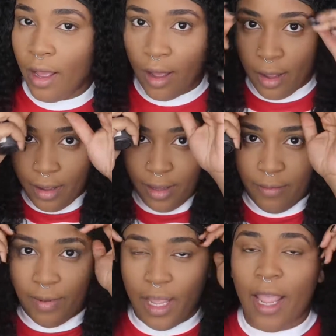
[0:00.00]

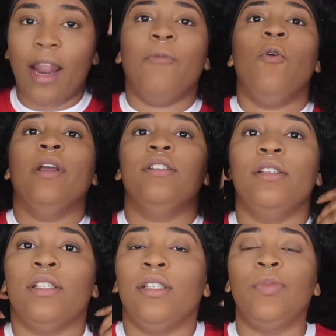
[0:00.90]
And I'm going
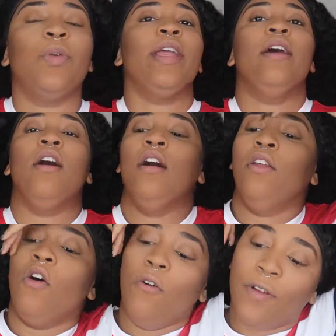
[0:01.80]
to just spray it
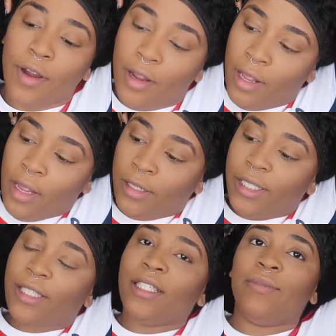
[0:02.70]
all over.
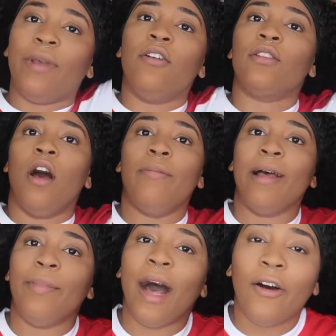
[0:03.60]
This just melts all
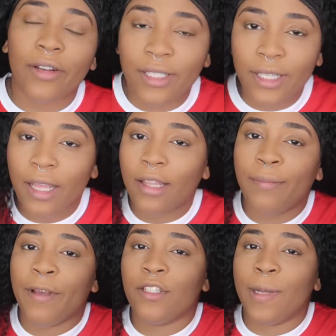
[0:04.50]
my powders
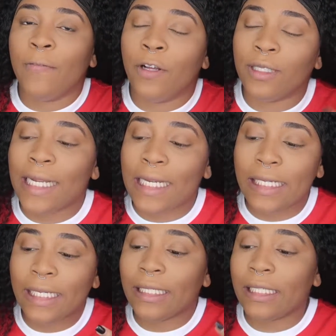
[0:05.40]
together, melts my
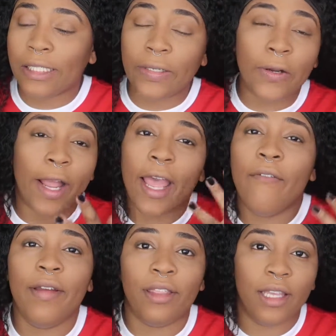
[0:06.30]
foundation, concealer,
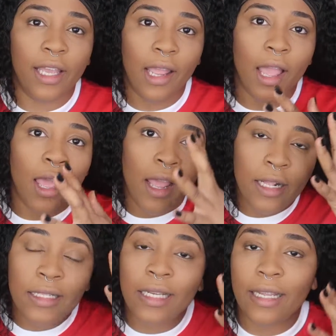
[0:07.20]
everything
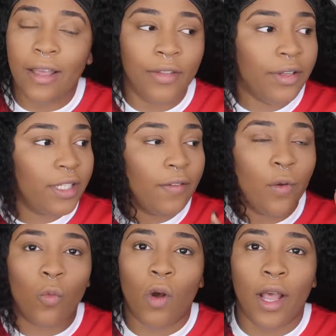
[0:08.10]
together to give
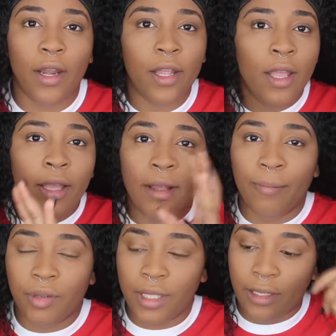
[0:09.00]
it one
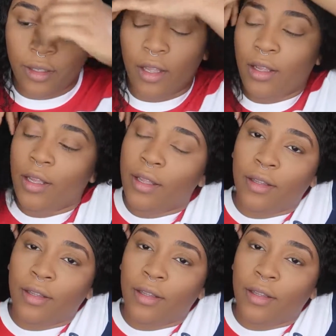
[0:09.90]
complete look.